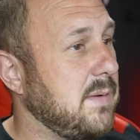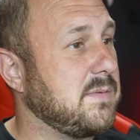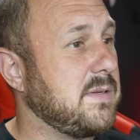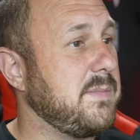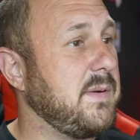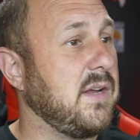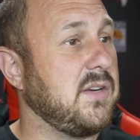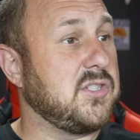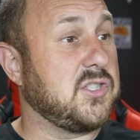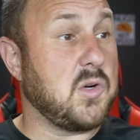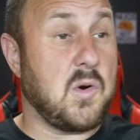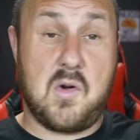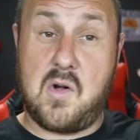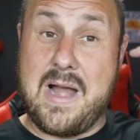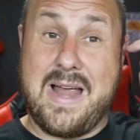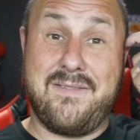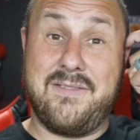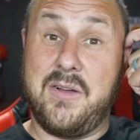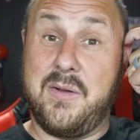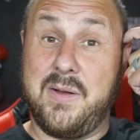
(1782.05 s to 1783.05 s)

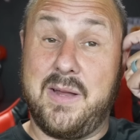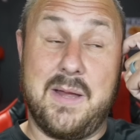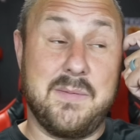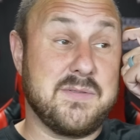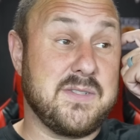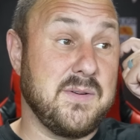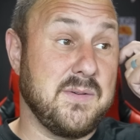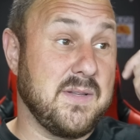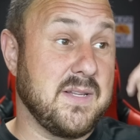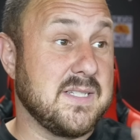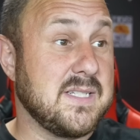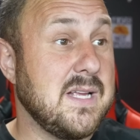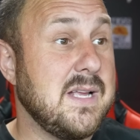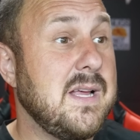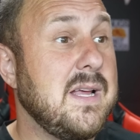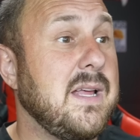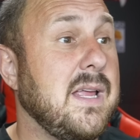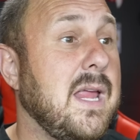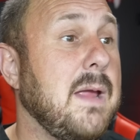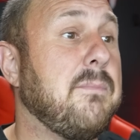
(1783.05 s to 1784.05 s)

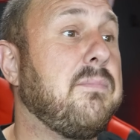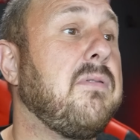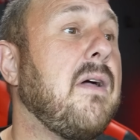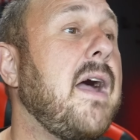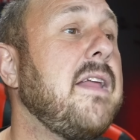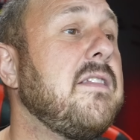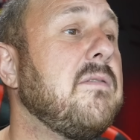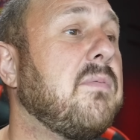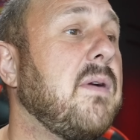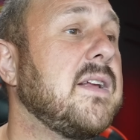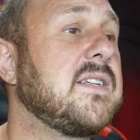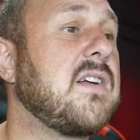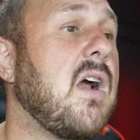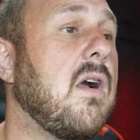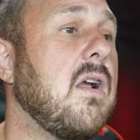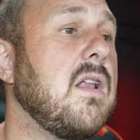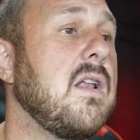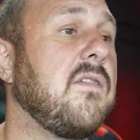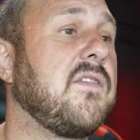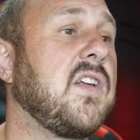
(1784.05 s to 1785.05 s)
he applied the brakes
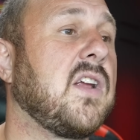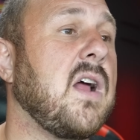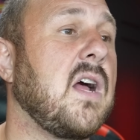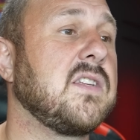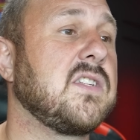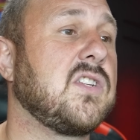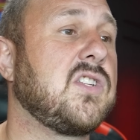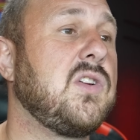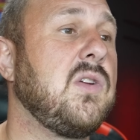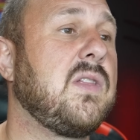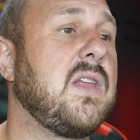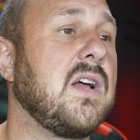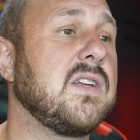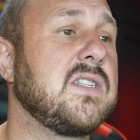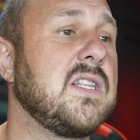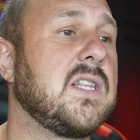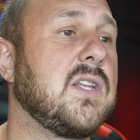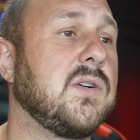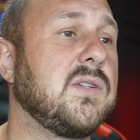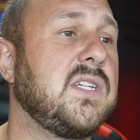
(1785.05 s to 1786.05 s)
hard enough to cause a
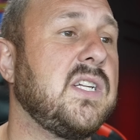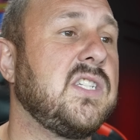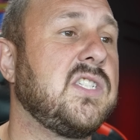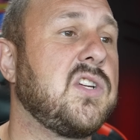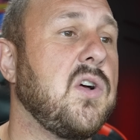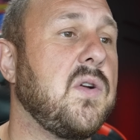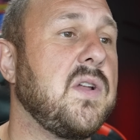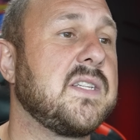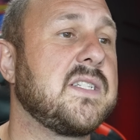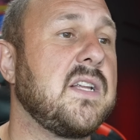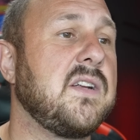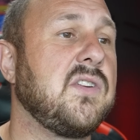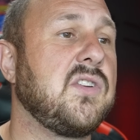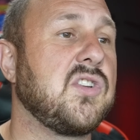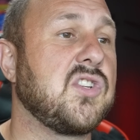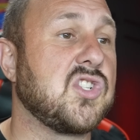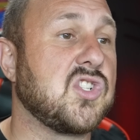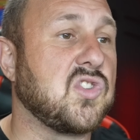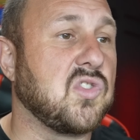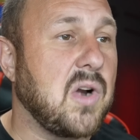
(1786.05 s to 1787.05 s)
2013 Toyota Center to
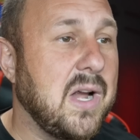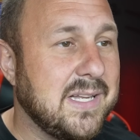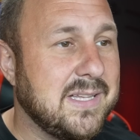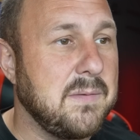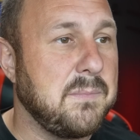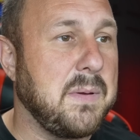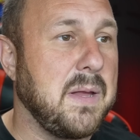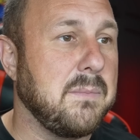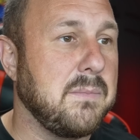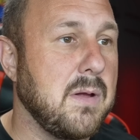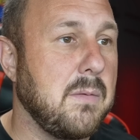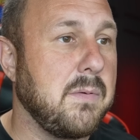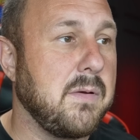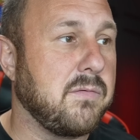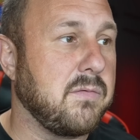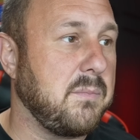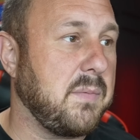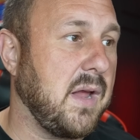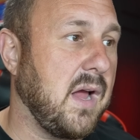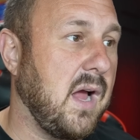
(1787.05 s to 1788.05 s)
strike the BMW
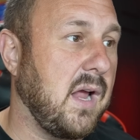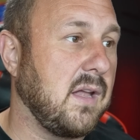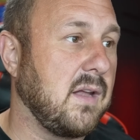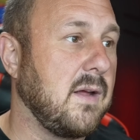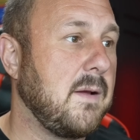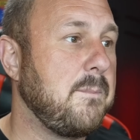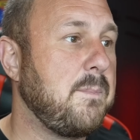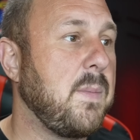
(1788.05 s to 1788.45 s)
from behind.